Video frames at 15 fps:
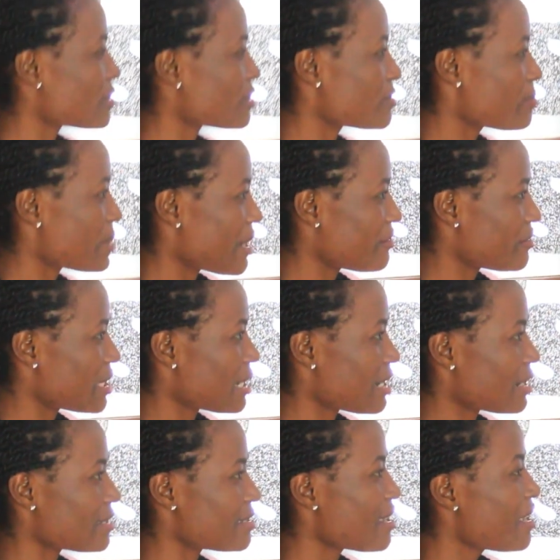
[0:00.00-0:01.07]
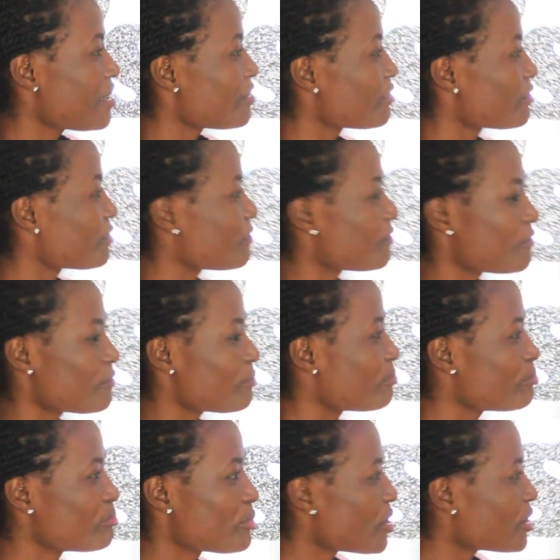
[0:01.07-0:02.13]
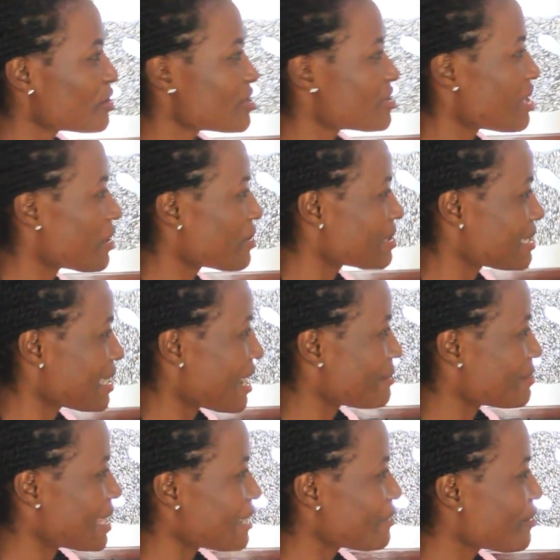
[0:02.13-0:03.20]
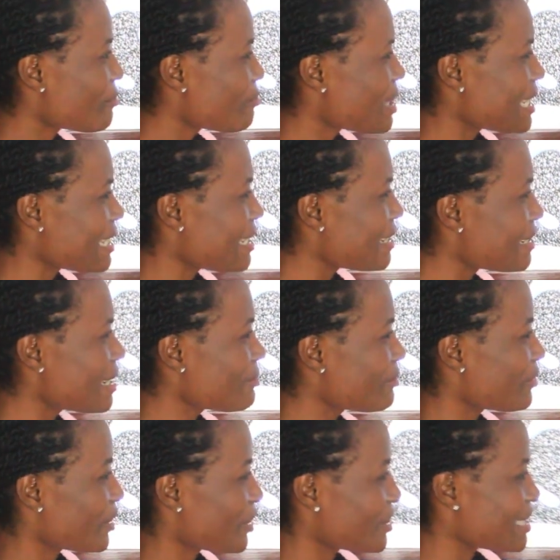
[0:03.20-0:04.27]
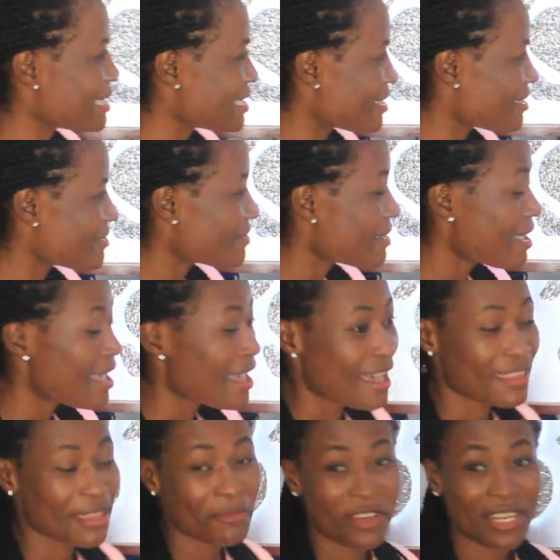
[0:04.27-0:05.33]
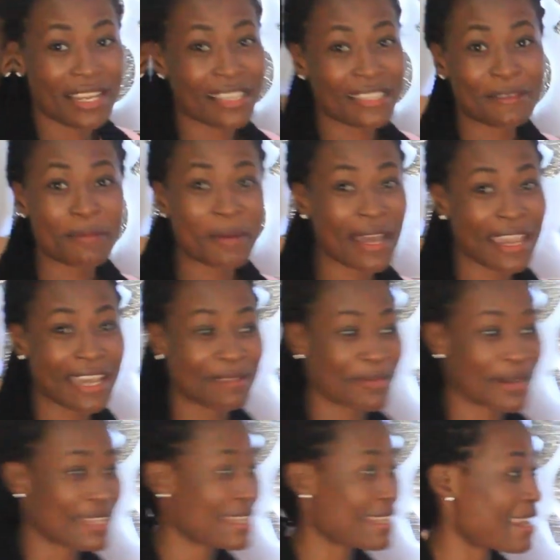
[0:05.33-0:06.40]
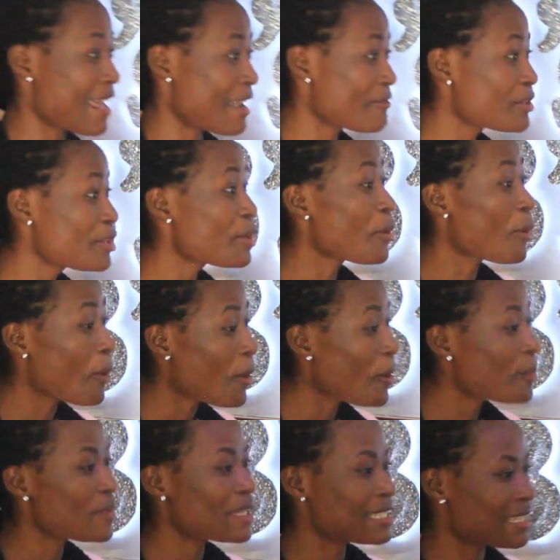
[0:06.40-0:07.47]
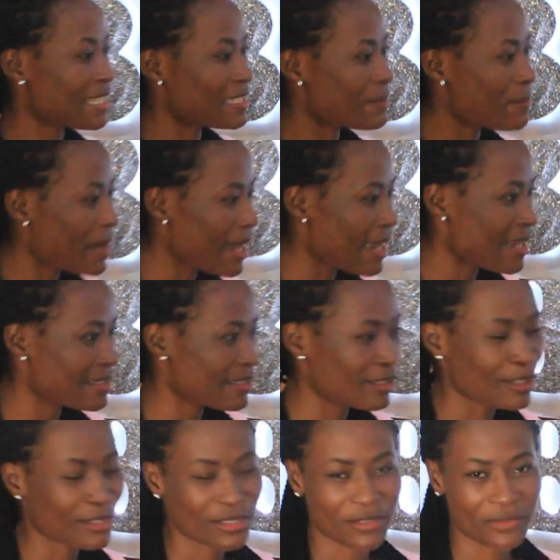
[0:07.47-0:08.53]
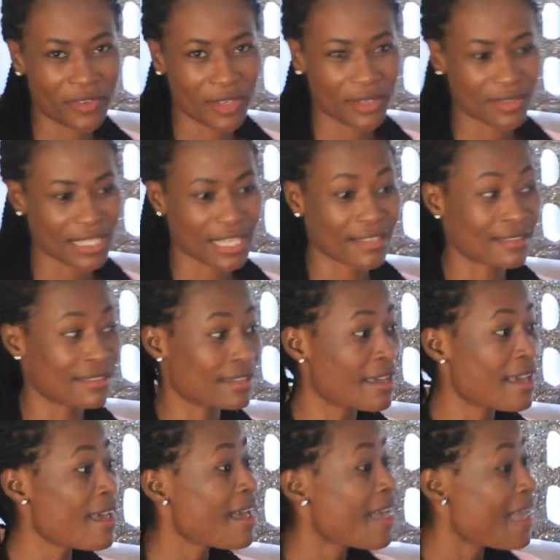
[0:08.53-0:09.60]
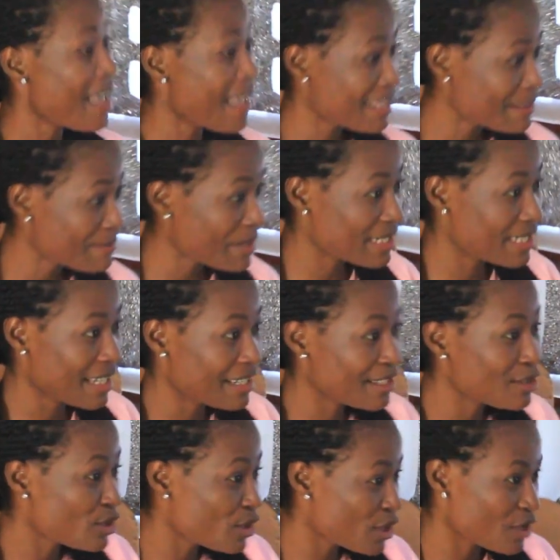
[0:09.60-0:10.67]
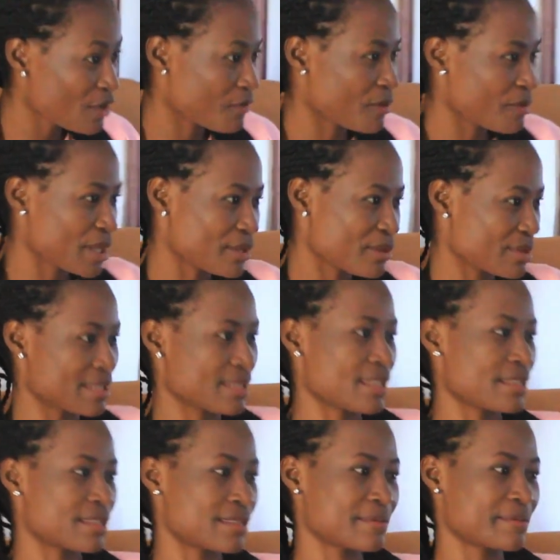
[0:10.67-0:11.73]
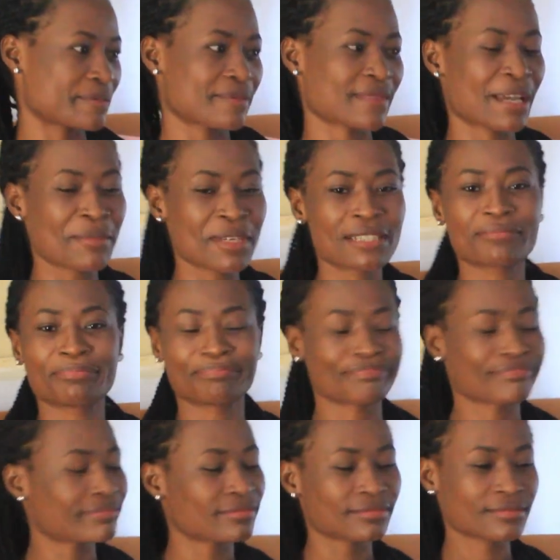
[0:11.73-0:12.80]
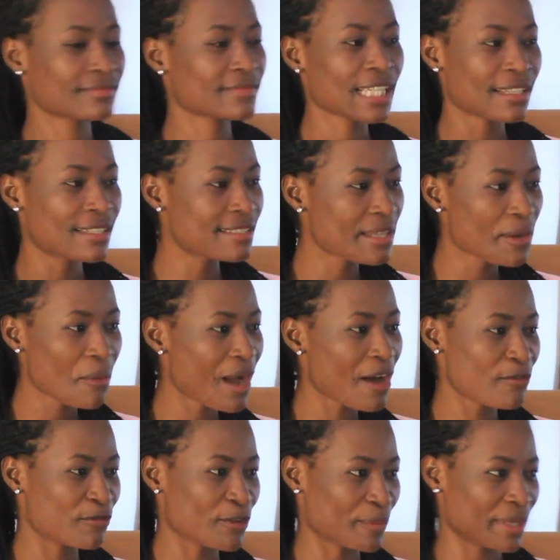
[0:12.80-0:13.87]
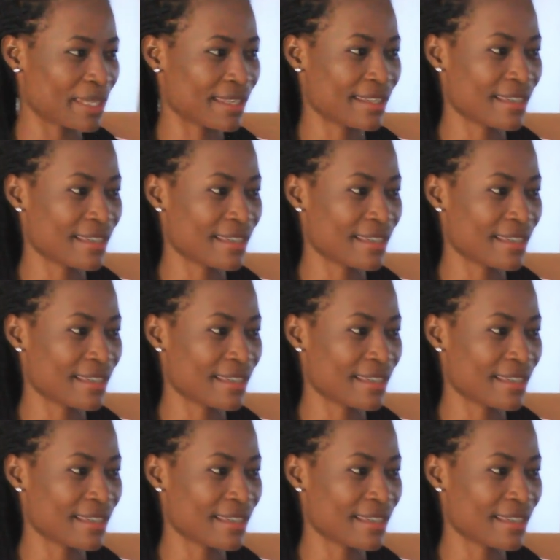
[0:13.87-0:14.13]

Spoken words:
some barriers. You've broken stereotypes and you're making a name for yourself. And I'm really inspired by that, and I really hope it inspires a lot of girls out there, especially knowing you're from Lagos State. I mean, it's a wow for me.